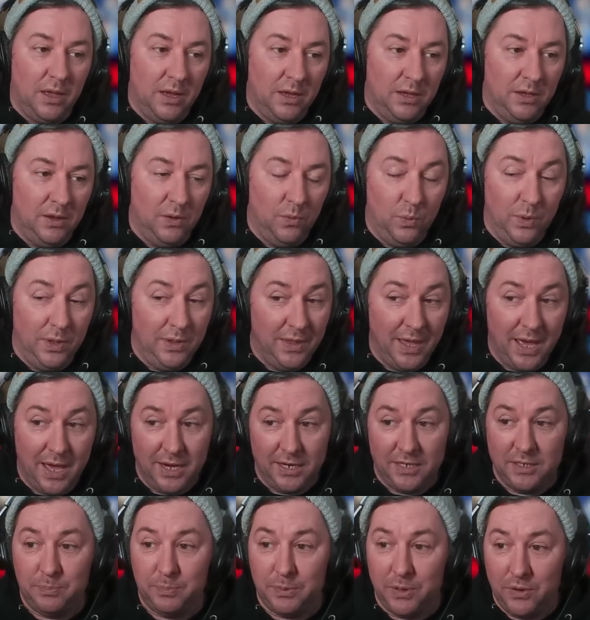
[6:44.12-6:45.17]
uh, when that
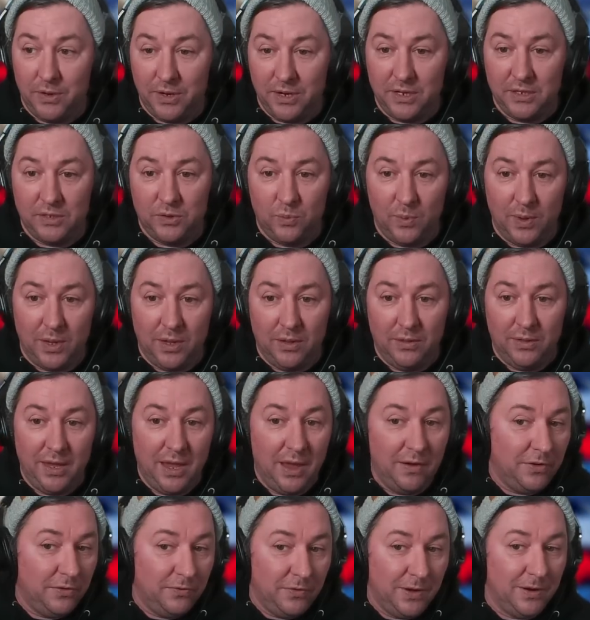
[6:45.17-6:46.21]
exploded as well, they
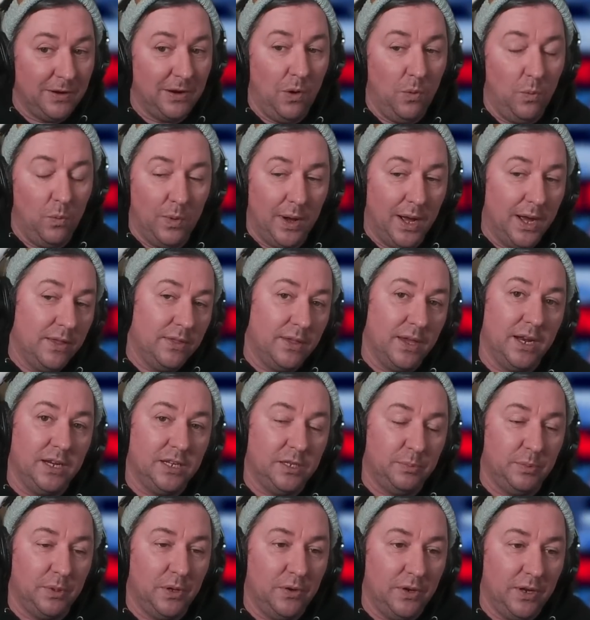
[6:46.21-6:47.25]
have to figure out why that
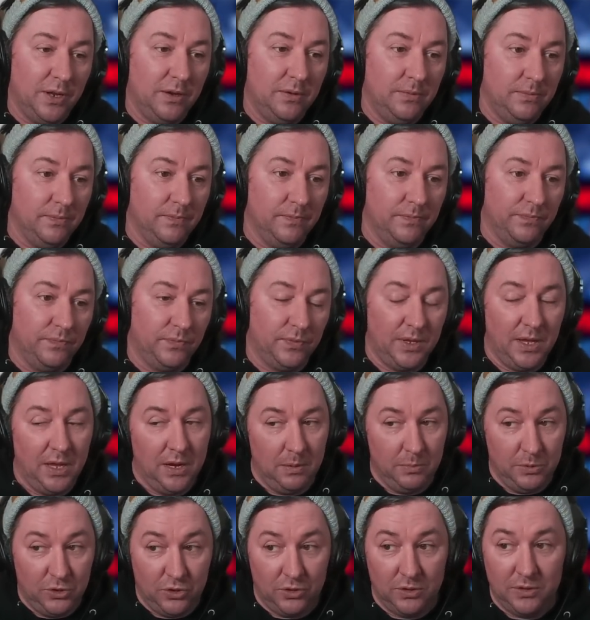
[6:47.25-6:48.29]
exploded and
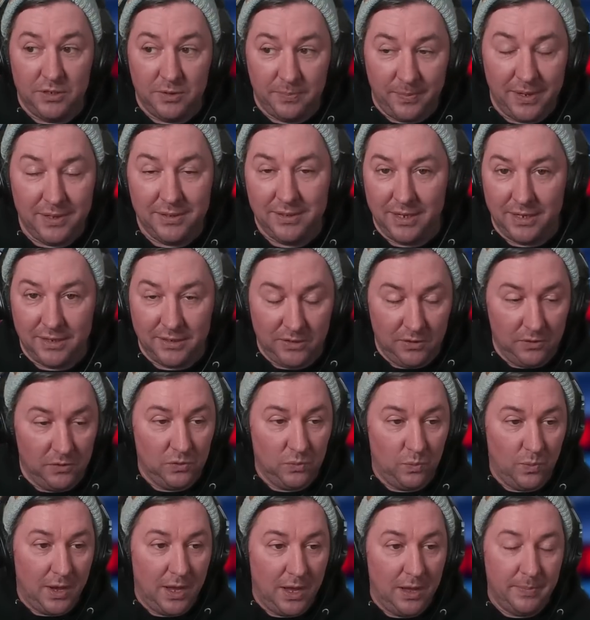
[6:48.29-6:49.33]
I'm sure SpaceX
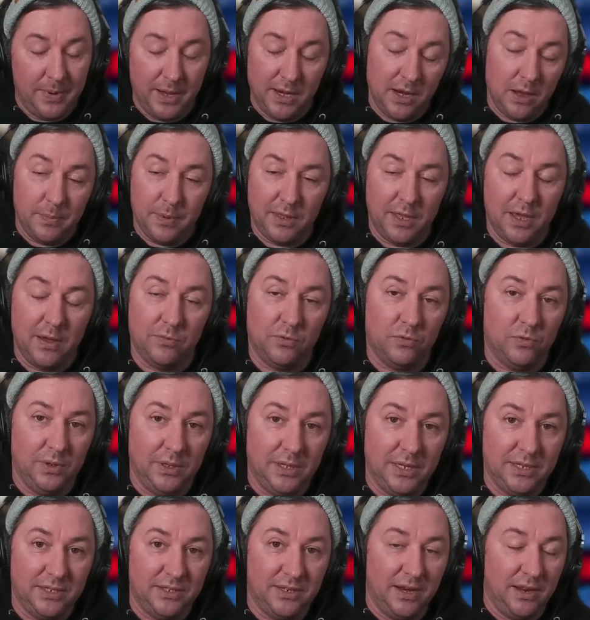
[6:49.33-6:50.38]
knows why by now, but they haven't
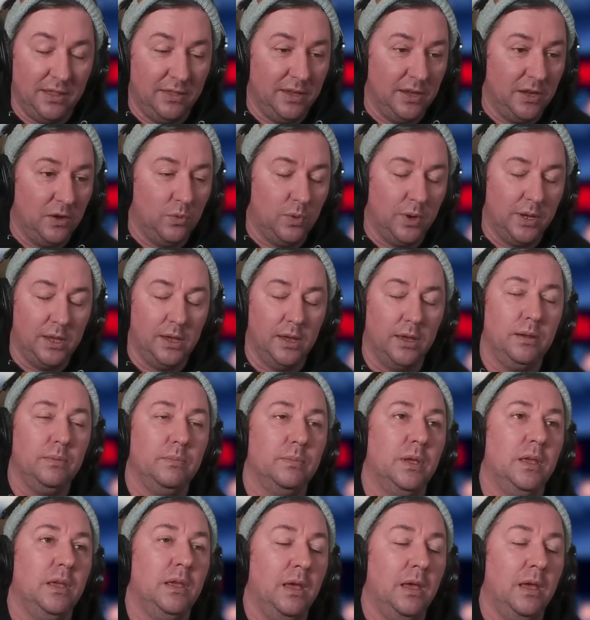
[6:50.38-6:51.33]
released anything quite yet.